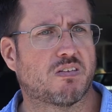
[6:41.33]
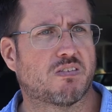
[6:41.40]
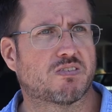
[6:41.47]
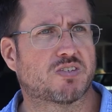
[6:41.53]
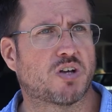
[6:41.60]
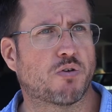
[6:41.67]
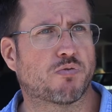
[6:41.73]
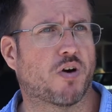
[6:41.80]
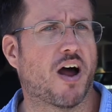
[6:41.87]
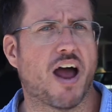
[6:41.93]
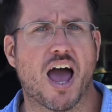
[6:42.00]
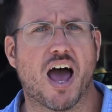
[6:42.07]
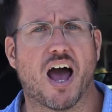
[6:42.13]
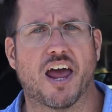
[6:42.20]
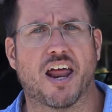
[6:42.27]
so
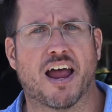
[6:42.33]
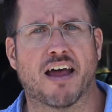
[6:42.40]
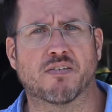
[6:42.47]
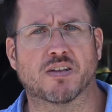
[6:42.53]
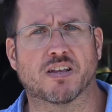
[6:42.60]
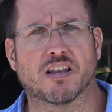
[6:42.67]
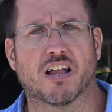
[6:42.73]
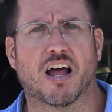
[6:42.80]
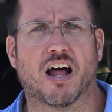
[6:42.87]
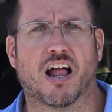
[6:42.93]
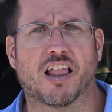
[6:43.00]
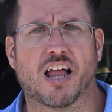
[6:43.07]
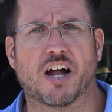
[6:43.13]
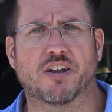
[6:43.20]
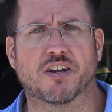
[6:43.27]
far I haven't
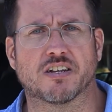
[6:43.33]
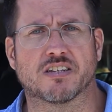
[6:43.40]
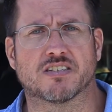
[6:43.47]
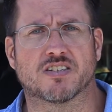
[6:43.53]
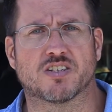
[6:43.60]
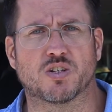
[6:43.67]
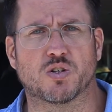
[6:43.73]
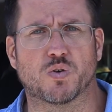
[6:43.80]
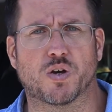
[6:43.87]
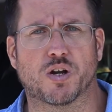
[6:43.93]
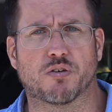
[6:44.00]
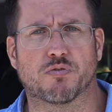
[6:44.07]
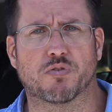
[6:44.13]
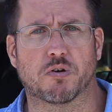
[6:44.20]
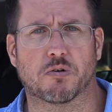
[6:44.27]
allowed it to
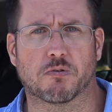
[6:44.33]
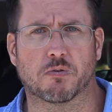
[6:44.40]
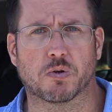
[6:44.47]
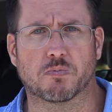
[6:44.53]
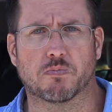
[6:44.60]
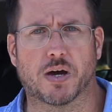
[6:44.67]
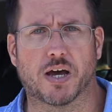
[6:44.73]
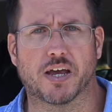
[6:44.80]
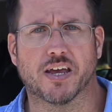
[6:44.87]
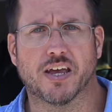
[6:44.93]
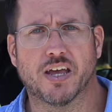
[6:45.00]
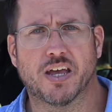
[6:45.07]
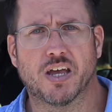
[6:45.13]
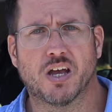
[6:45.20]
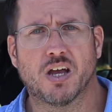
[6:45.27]
interfere with my
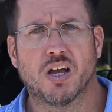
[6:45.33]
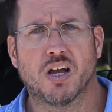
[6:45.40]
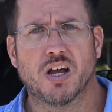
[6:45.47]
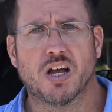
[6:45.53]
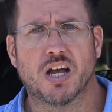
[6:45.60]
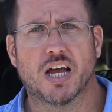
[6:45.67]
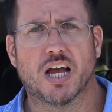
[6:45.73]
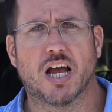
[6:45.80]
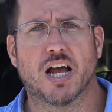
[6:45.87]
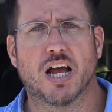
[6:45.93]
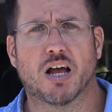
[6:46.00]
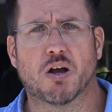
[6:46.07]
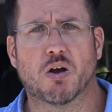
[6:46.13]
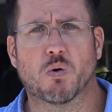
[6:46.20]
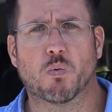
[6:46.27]

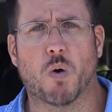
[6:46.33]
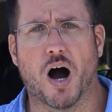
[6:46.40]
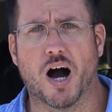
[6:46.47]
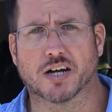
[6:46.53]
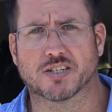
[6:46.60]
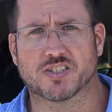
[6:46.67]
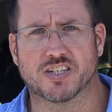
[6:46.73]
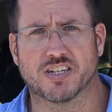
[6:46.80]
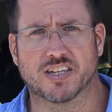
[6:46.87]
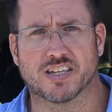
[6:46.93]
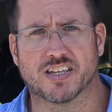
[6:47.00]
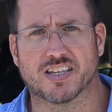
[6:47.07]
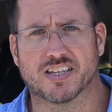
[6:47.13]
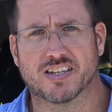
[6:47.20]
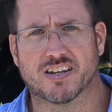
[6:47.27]
walks
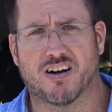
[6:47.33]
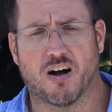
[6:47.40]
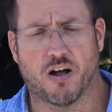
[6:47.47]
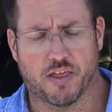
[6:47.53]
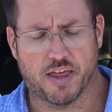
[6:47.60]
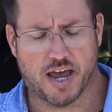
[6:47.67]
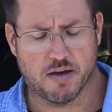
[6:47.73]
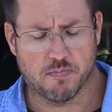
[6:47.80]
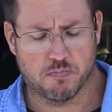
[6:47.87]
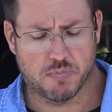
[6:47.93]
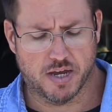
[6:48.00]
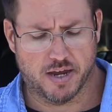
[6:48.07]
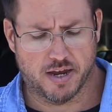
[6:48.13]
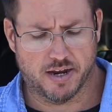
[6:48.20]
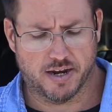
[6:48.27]
and all that,
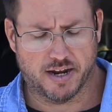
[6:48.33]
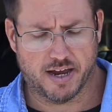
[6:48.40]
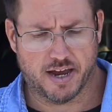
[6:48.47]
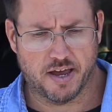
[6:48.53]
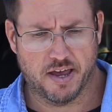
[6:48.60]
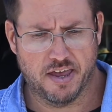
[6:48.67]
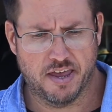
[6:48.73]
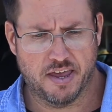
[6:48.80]
but